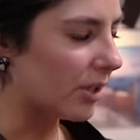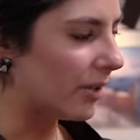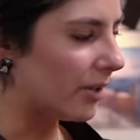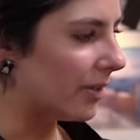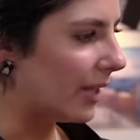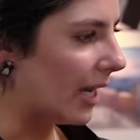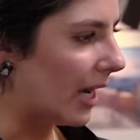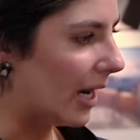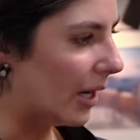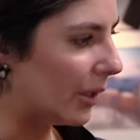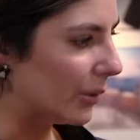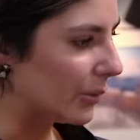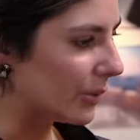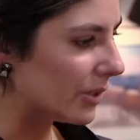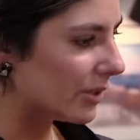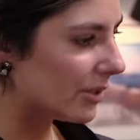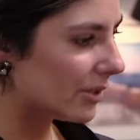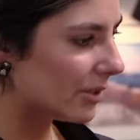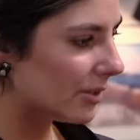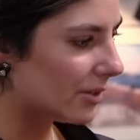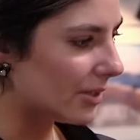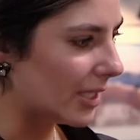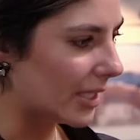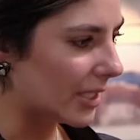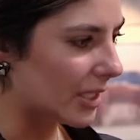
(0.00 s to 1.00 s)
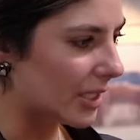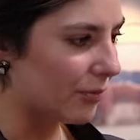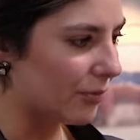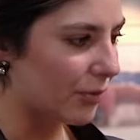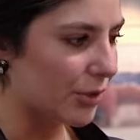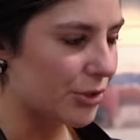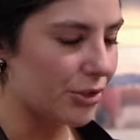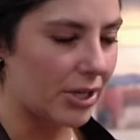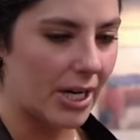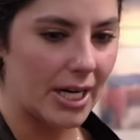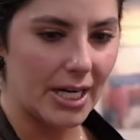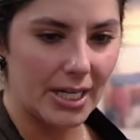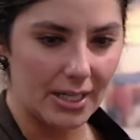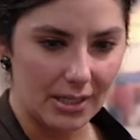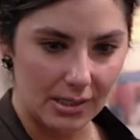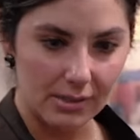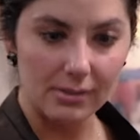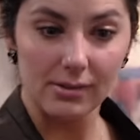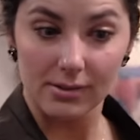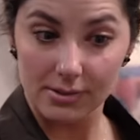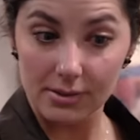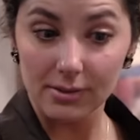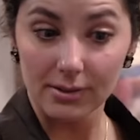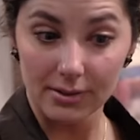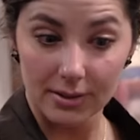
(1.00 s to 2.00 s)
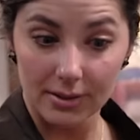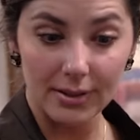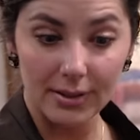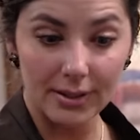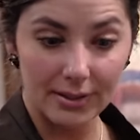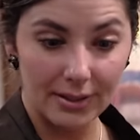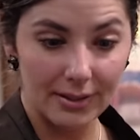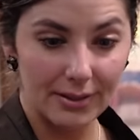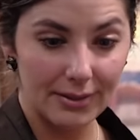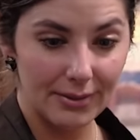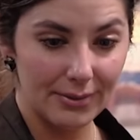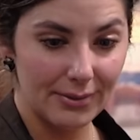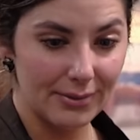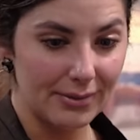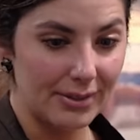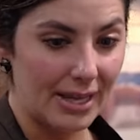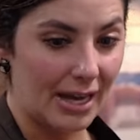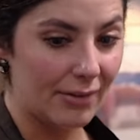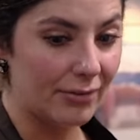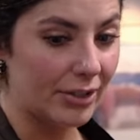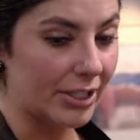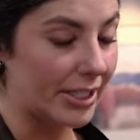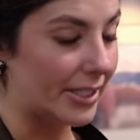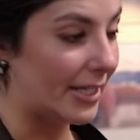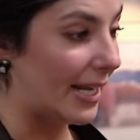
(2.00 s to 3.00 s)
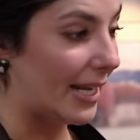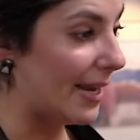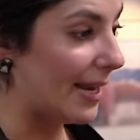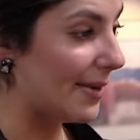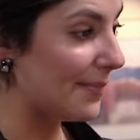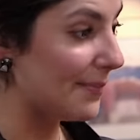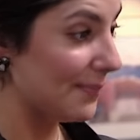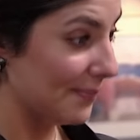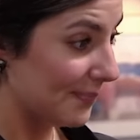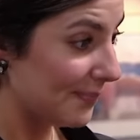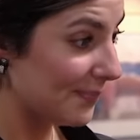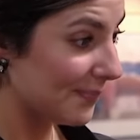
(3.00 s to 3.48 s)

are on the house. Thank you for trying us. And have a good night.